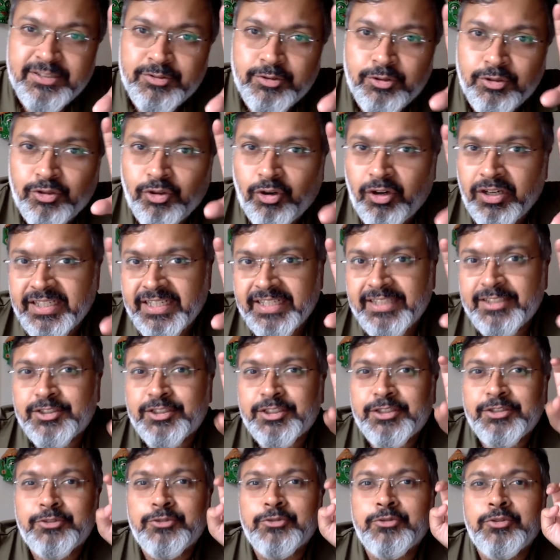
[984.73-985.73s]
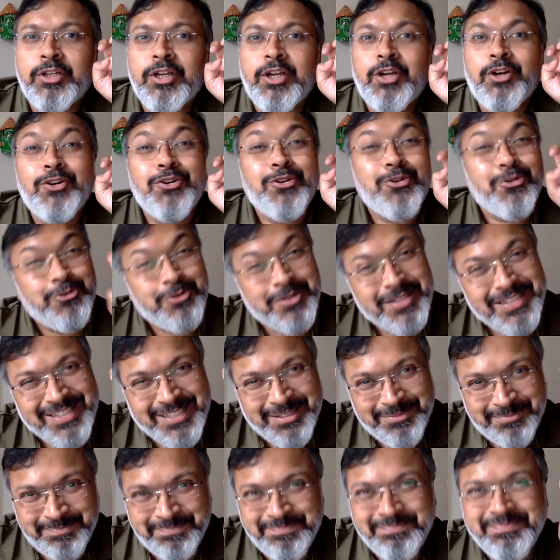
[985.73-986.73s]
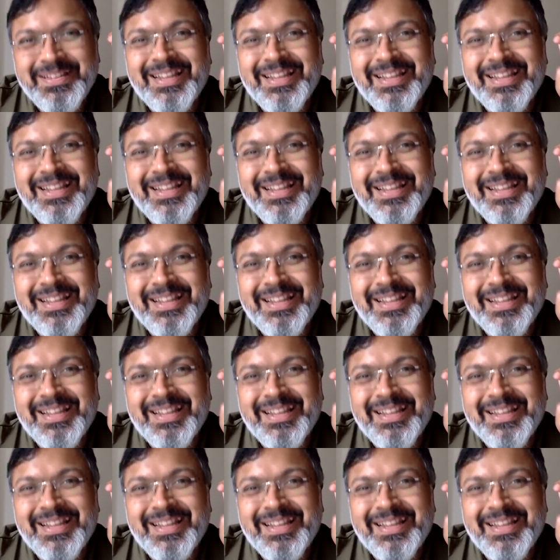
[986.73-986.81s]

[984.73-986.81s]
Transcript: to draw attention to tourism